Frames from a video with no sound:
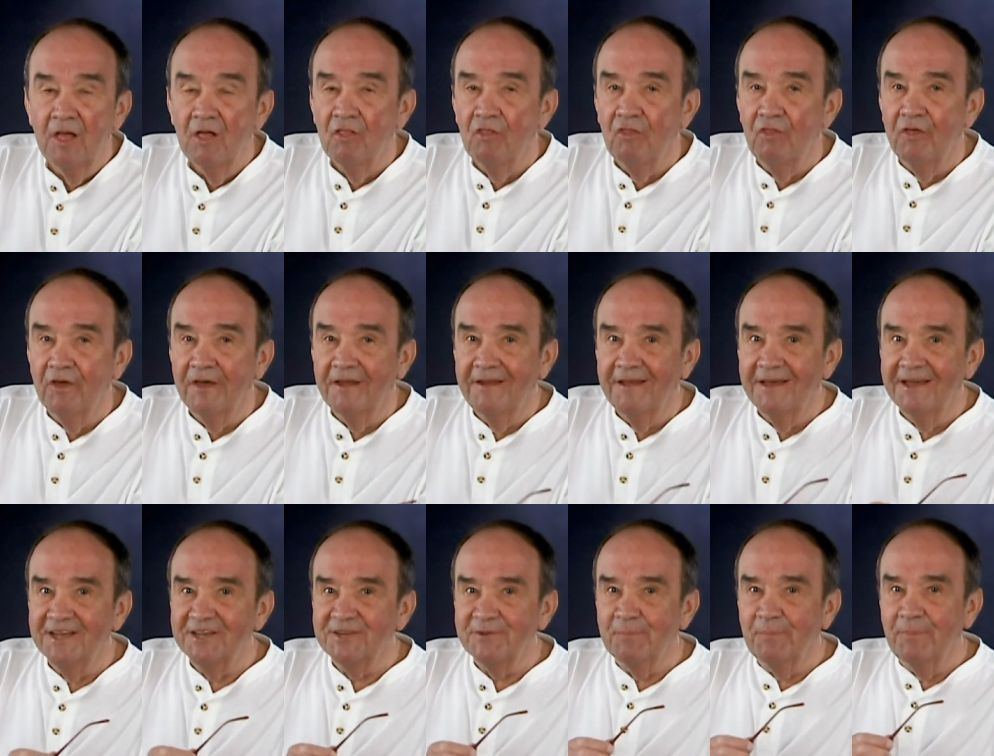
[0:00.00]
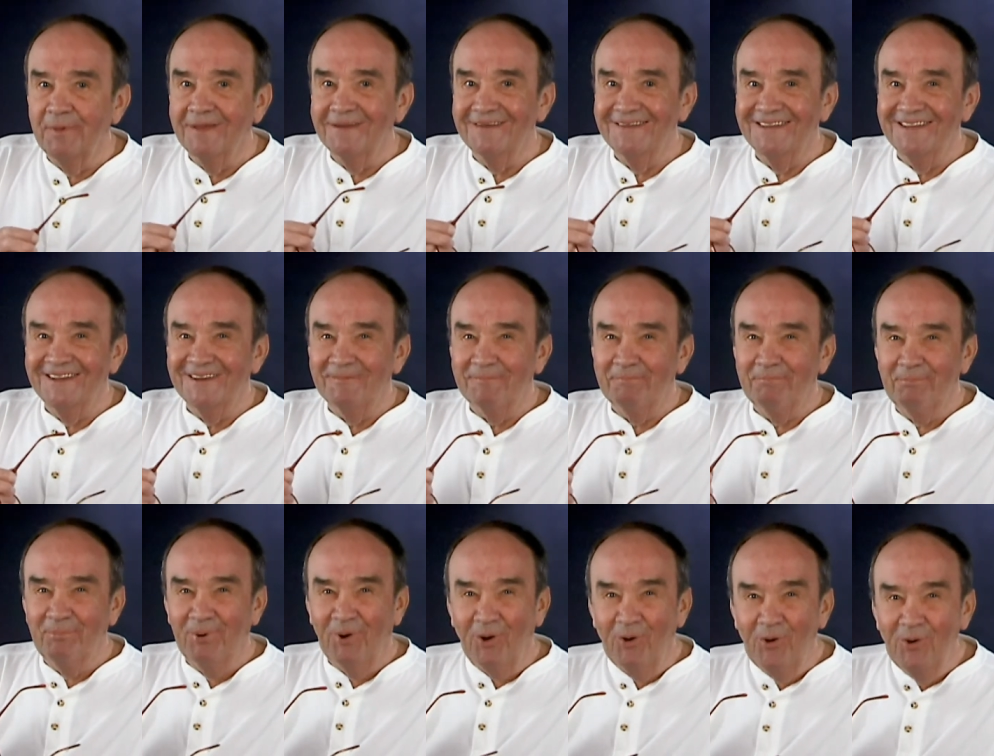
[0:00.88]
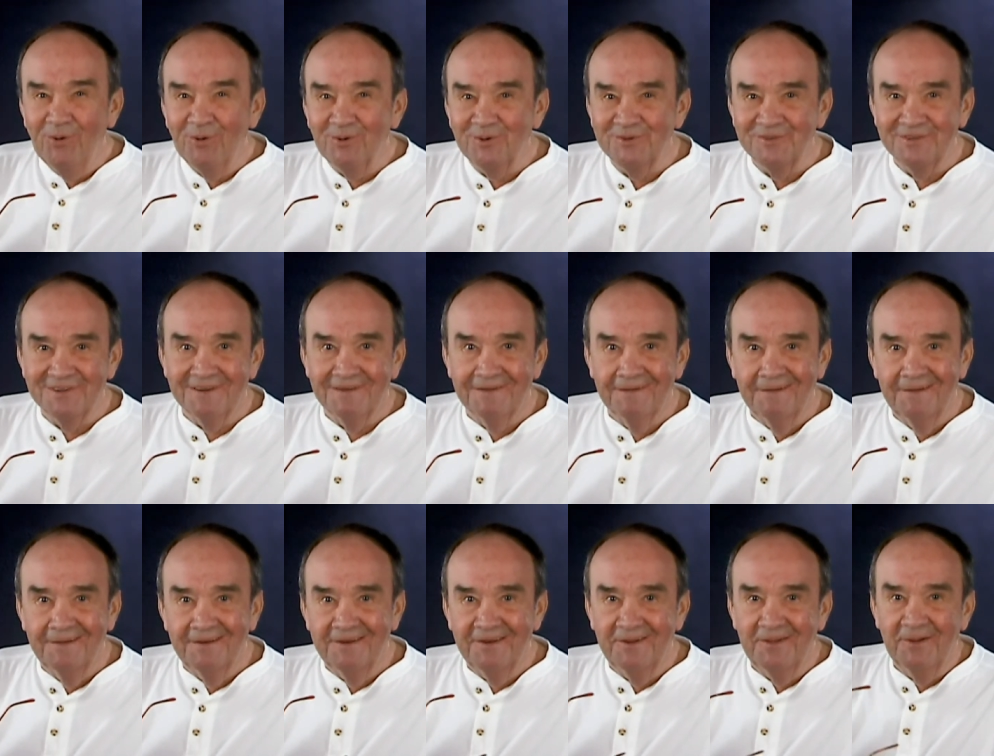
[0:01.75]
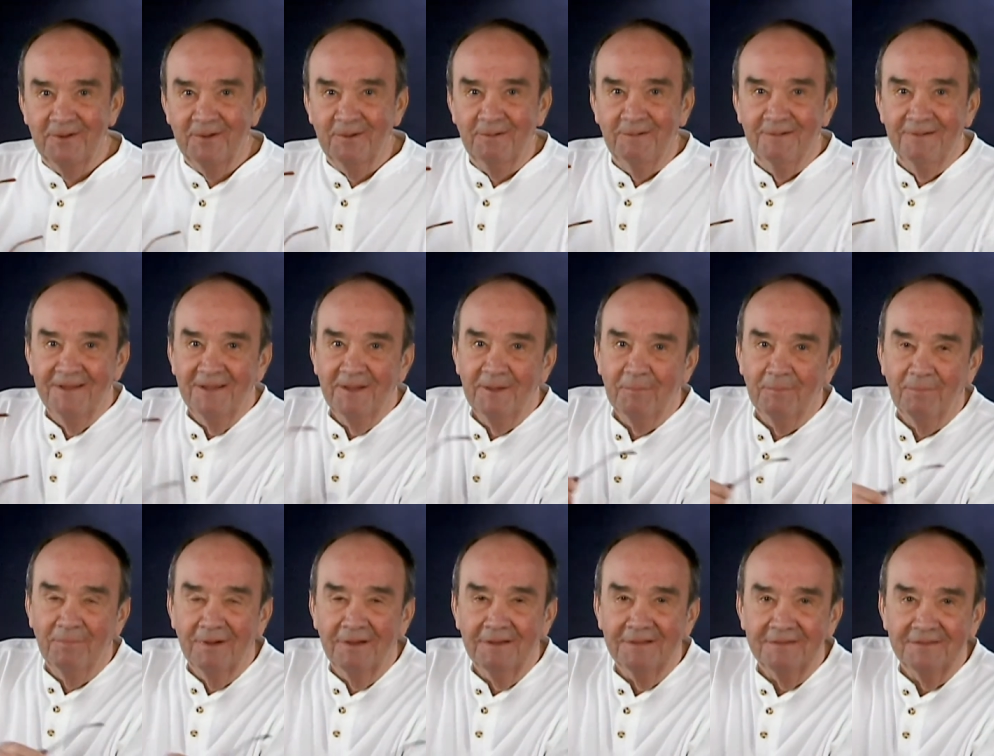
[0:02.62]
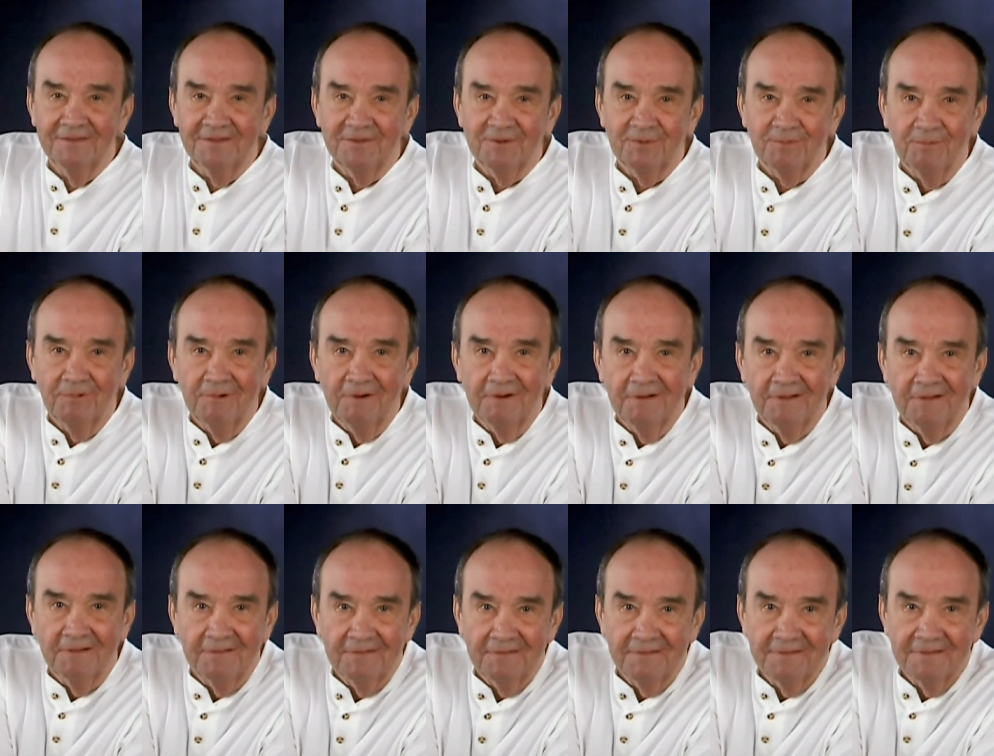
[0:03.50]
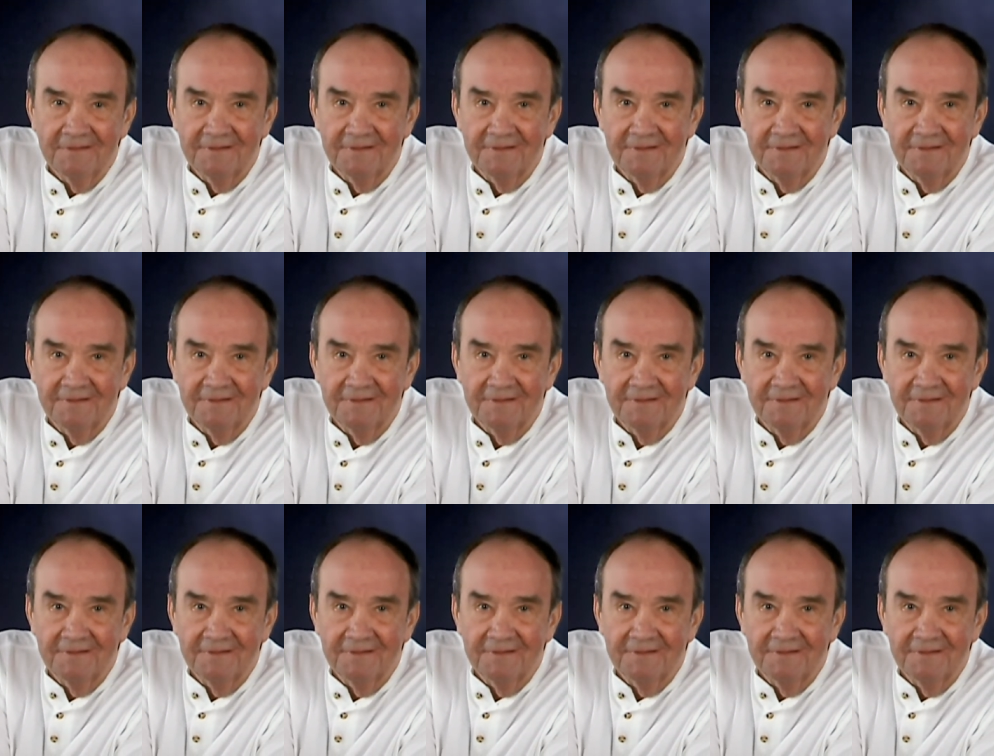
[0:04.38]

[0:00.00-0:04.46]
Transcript: that has been imposed on you by this world,